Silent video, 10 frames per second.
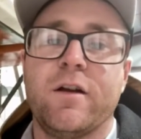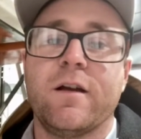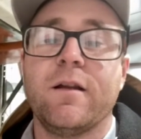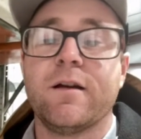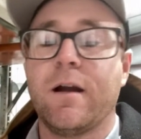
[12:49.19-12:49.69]
You
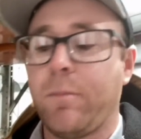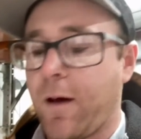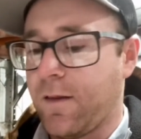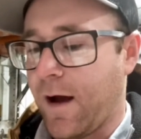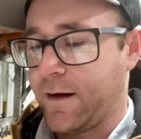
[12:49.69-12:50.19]
can look it up
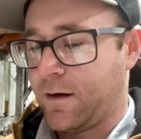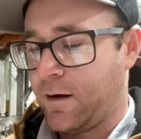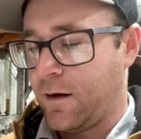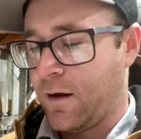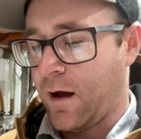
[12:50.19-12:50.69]
online.
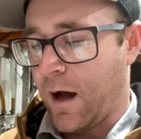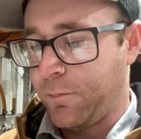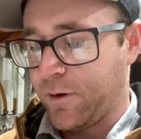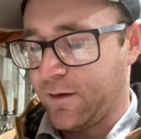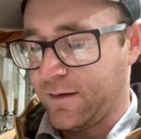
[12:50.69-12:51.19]
I'll
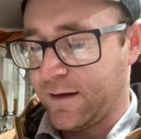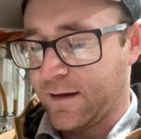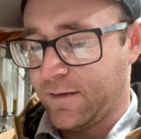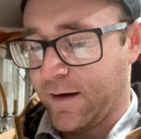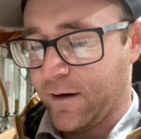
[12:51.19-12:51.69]
put a link
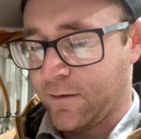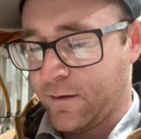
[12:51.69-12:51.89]
in there.